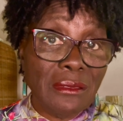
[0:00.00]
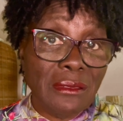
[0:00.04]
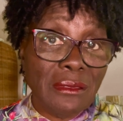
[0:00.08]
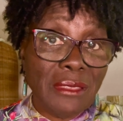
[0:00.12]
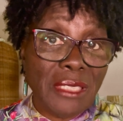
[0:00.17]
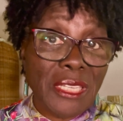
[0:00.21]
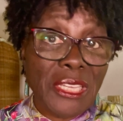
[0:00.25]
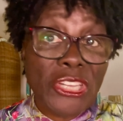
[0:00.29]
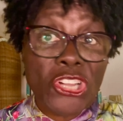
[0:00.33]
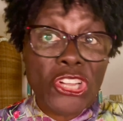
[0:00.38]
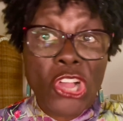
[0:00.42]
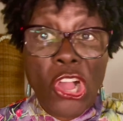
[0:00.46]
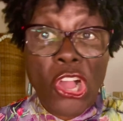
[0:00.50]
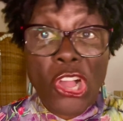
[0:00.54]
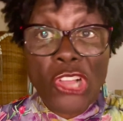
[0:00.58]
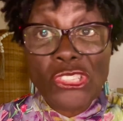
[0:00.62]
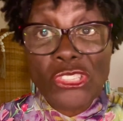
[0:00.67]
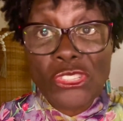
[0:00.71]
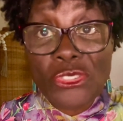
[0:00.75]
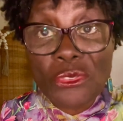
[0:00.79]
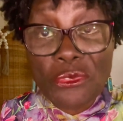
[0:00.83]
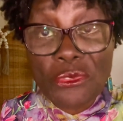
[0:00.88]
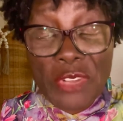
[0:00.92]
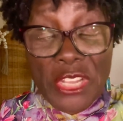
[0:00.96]

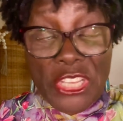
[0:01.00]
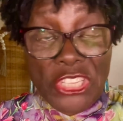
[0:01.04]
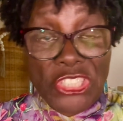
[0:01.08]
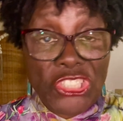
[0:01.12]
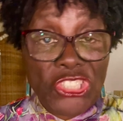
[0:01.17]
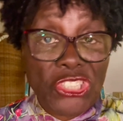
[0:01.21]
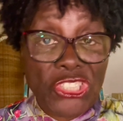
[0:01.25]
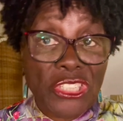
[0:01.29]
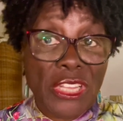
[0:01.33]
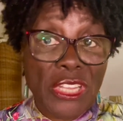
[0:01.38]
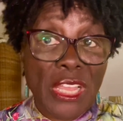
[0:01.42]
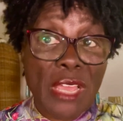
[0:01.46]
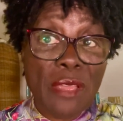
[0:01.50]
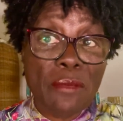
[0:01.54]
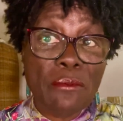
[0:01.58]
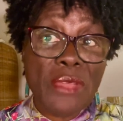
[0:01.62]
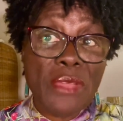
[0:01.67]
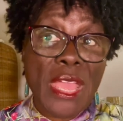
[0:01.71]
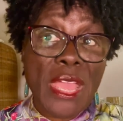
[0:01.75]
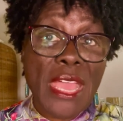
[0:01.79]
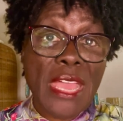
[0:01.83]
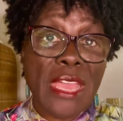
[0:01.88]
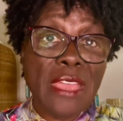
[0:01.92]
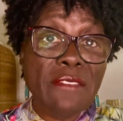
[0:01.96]
incarceration, and
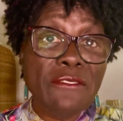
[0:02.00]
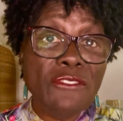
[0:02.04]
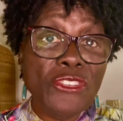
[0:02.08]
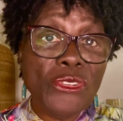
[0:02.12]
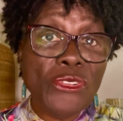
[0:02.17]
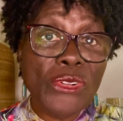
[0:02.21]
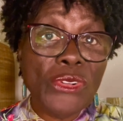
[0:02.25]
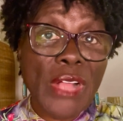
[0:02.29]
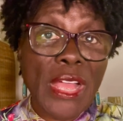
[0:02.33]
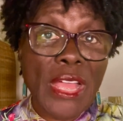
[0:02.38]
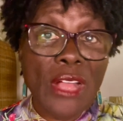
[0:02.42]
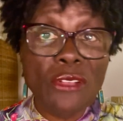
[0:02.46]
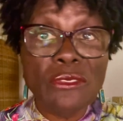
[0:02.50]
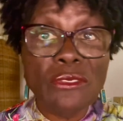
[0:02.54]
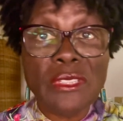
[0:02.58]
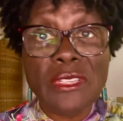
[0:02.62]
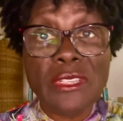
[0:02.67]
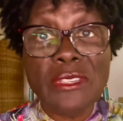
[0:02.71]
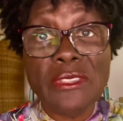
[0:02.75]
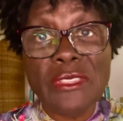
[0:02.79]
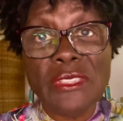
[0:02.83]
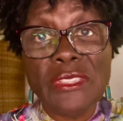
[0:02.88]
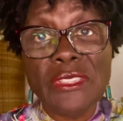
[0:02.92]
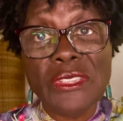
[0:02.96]
behavioral health
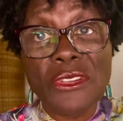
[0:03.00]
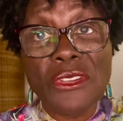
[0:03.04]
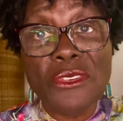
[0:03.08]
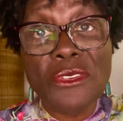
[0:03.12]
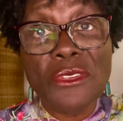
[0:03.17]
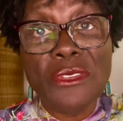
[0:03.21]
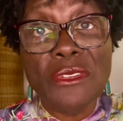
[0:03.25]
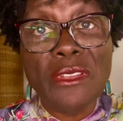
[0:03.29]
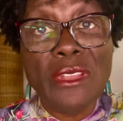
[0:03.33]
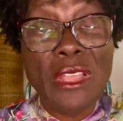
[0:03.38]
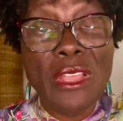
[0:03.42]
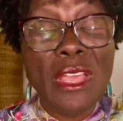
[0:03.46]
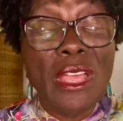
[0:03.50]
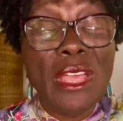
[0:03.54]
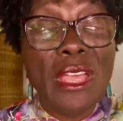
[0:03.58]
concern